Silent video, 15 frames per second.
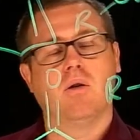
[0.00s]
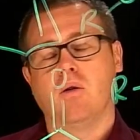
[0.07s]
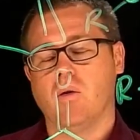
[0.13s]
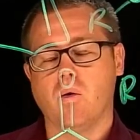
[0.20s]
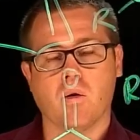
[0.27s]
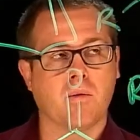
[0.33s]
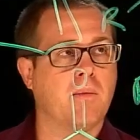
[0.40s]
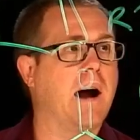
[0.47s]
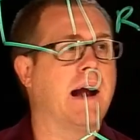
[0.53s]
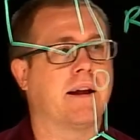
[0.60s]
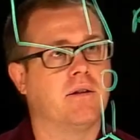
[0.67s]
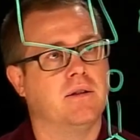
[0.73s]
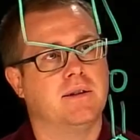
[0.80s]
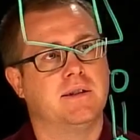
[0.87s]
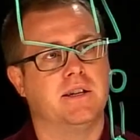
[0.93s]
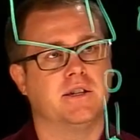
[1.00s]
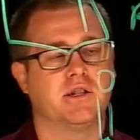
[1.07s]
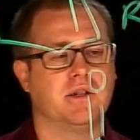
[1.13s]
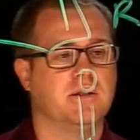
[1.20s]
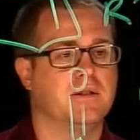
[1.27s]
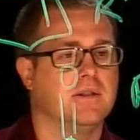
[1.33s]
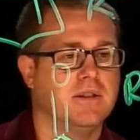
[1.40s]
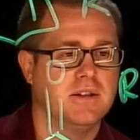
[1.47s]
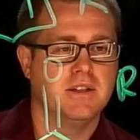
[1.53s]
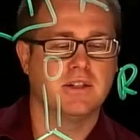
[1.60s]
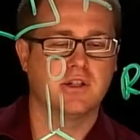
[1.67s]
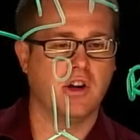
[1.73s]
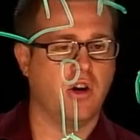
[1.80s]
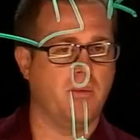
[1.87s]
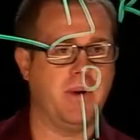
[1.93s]
or Michael addition.
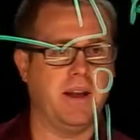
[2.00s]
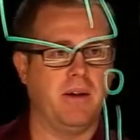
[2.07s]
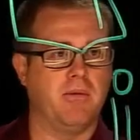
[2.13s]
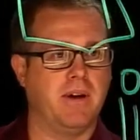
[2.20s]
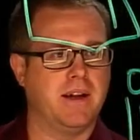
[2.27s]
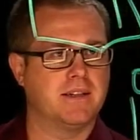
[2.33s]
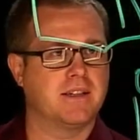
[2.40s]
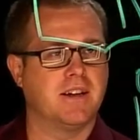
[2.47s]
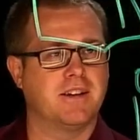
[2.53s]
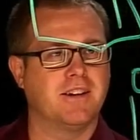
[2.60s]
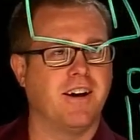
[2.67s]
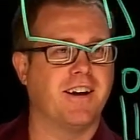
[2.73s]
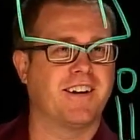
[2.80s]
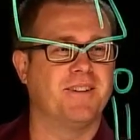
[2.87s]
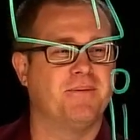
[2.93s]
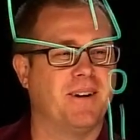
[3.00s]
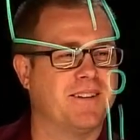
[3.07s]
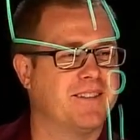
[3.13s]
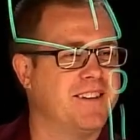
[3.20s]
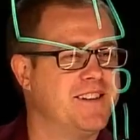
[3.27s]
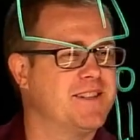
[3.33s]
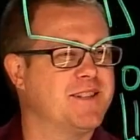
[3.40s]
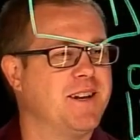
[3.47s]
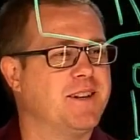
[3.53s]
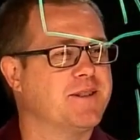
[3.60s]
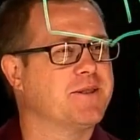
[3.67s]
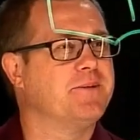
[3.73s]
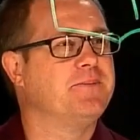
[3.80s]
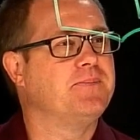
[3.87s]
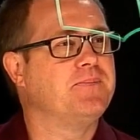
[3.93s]
So many ways to talk about these things.